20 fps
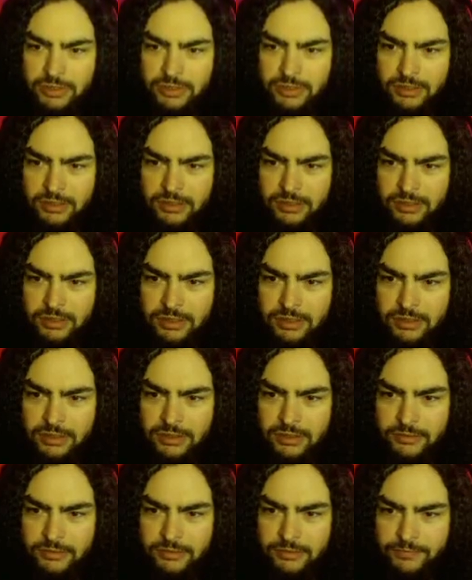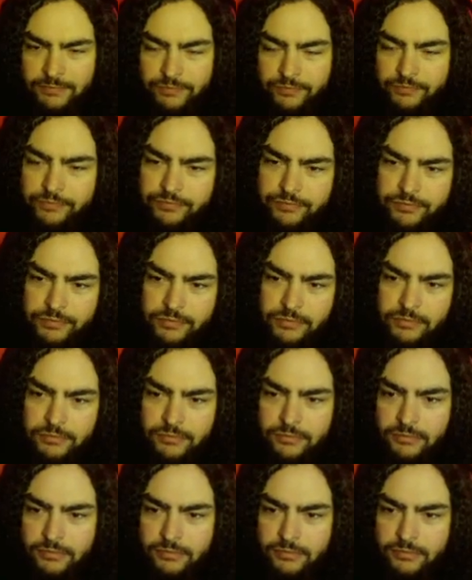Nothing is said.